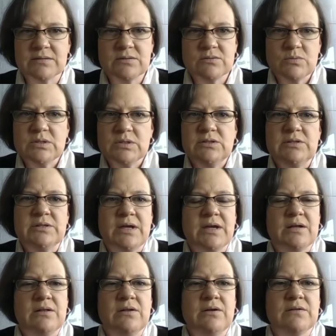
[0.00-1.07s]
really looking
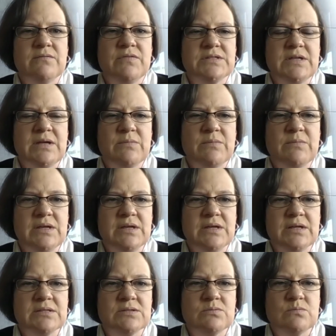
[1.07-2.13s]
at a lot of the same
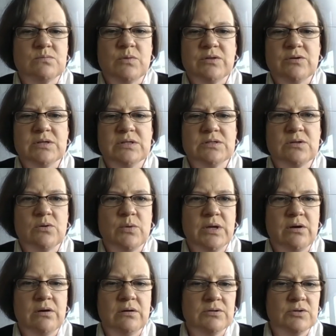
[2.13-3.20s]
things whether it's
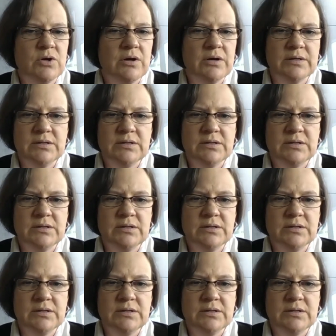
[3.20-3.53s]
OER or not.